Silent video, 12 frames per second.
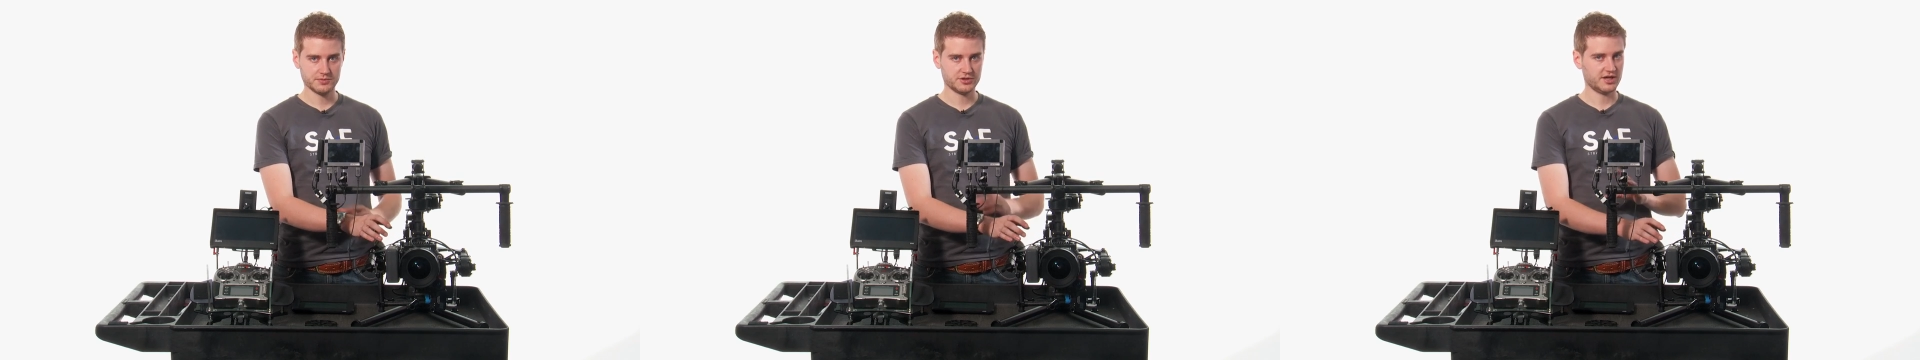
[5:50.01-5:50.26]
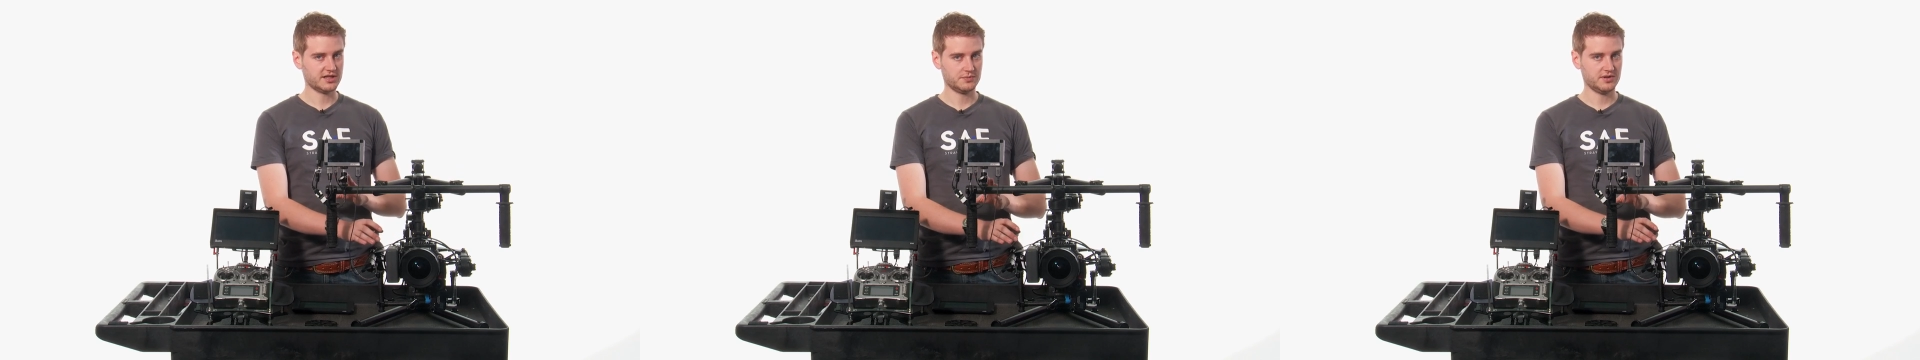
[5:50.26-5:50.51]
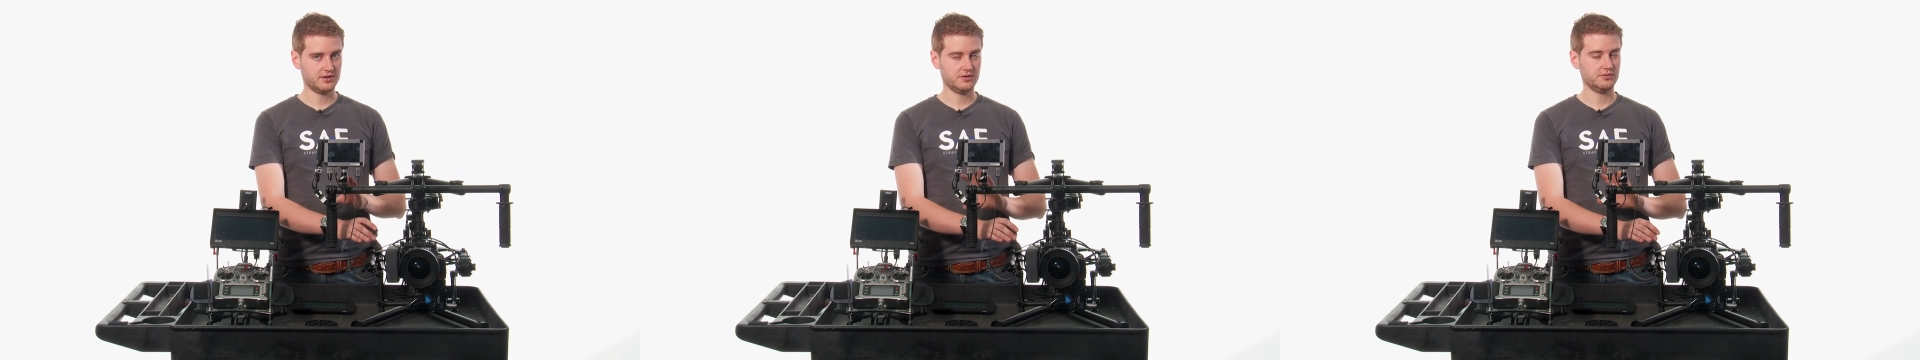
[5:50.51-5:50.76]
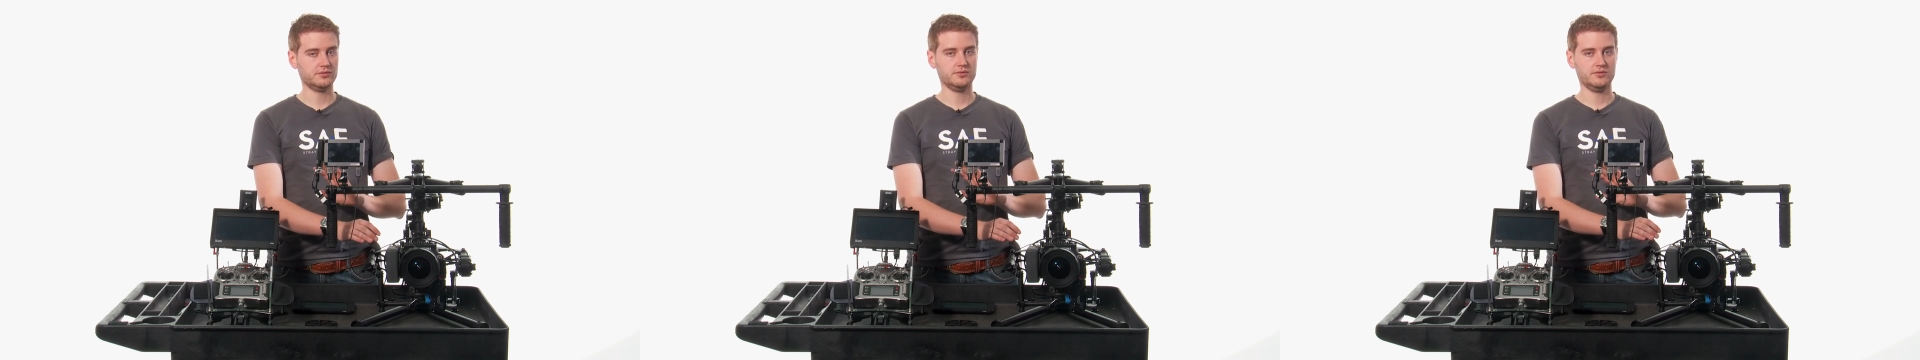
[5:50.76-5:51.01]
which as we
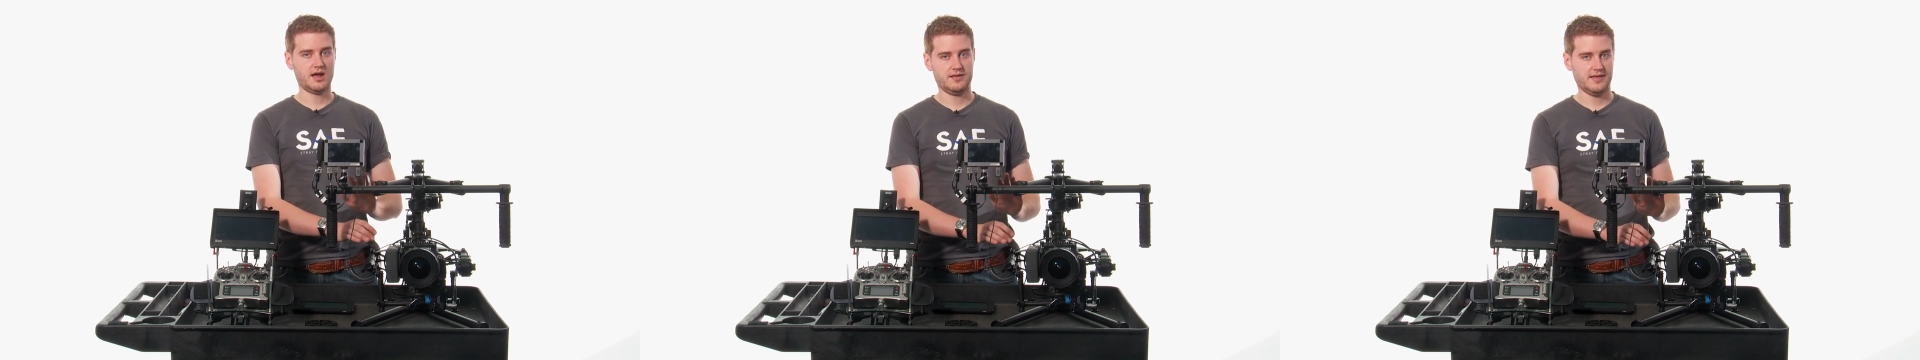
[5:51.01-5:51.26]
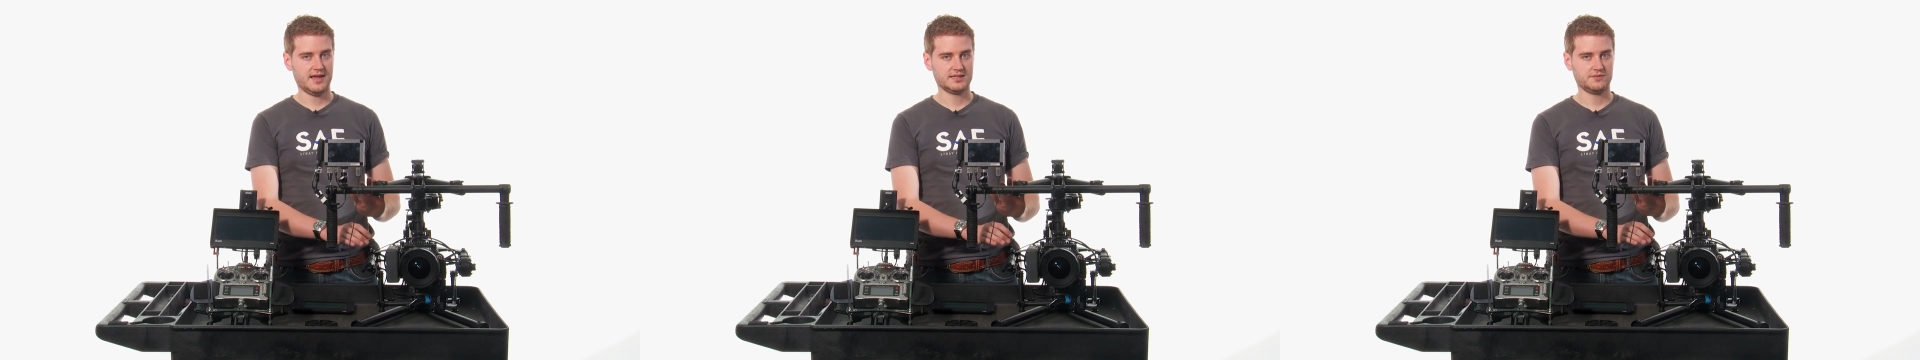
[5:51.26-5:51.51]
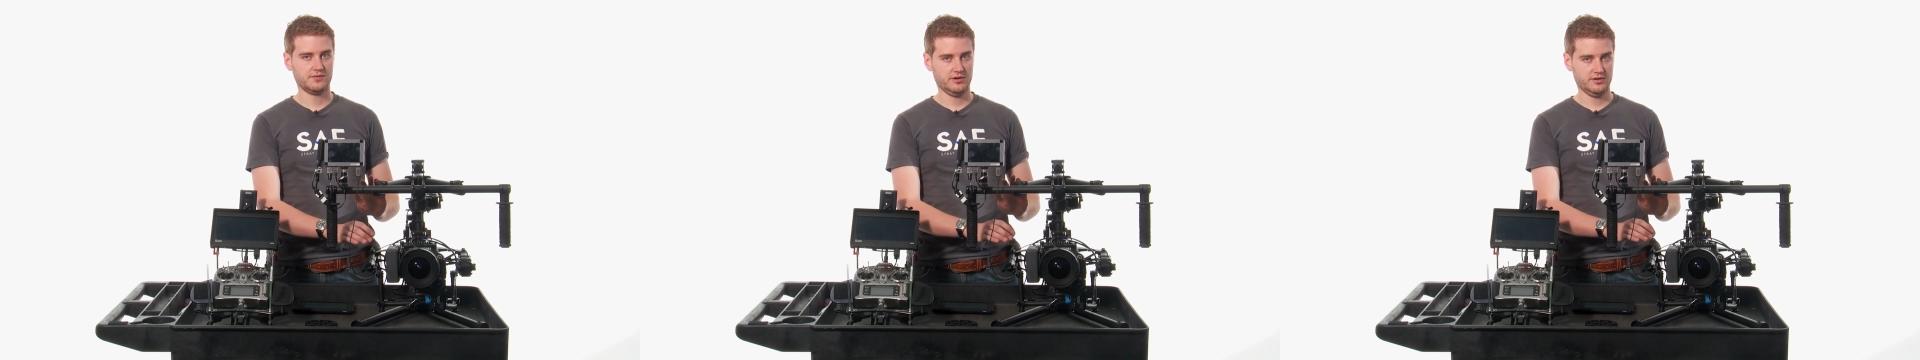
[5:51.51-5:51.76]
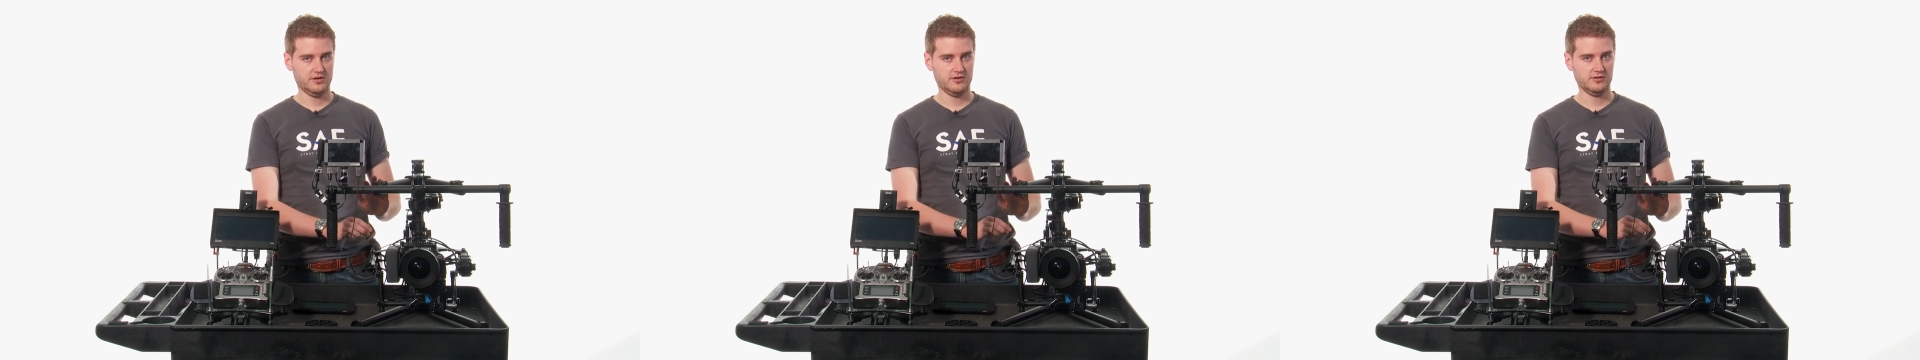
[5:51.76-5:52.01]
know do not last
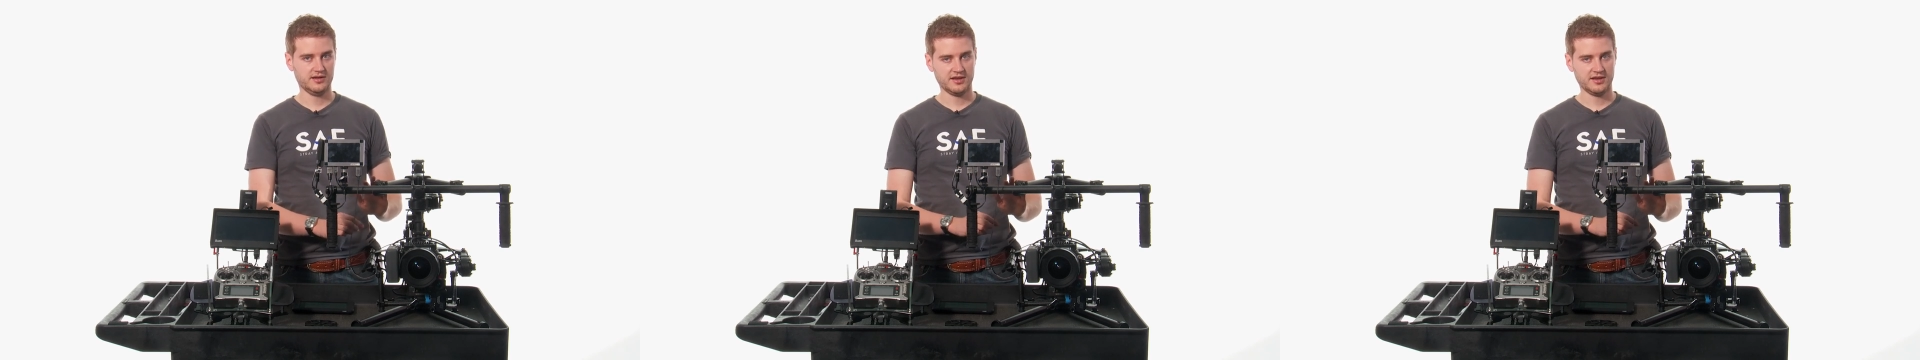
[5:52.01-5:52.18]
very long